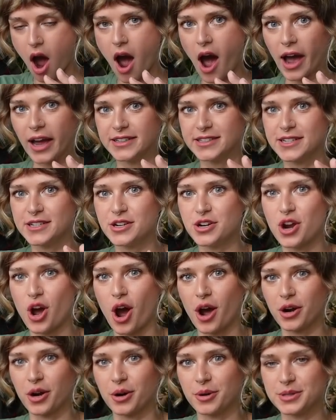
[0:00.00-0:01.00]
I did
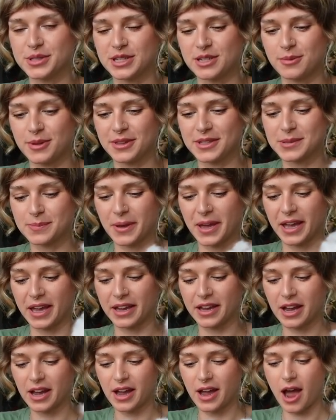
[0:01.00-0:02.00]
not know it was gonna be this
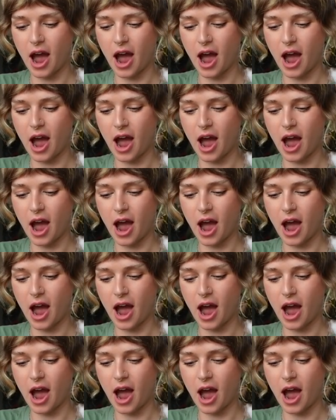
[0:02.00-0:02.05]
big.